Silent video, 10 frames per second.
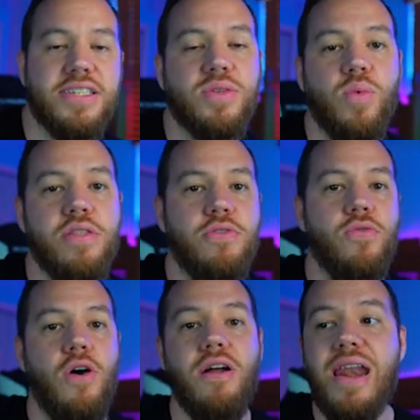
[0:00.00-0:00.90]

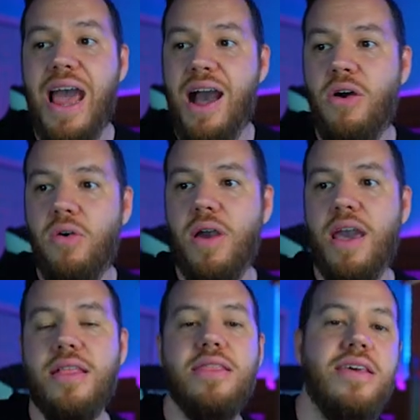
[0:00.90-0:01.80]
withdraw now,
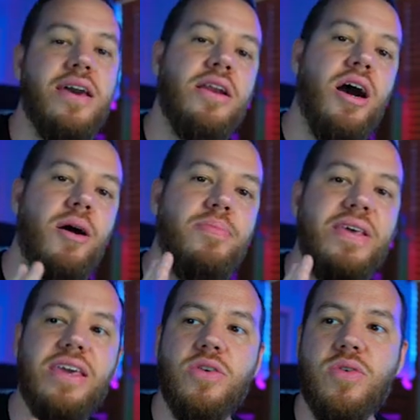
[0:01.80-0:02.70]
and then
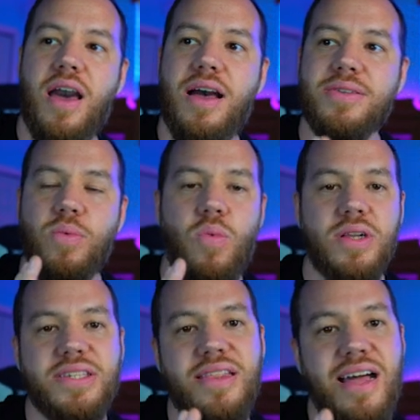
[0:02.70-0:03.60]
update you guys
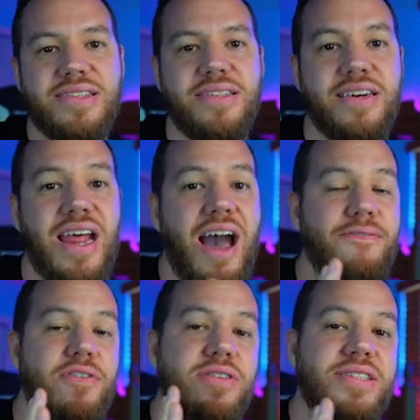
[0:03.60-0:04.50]
once that's done
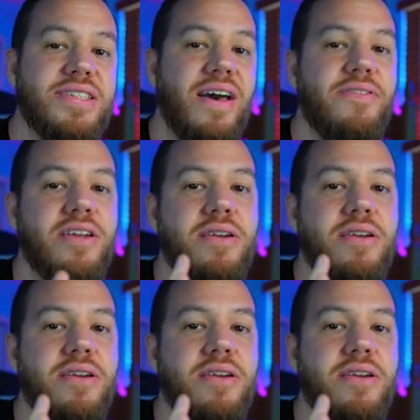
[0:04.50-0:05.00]
after 7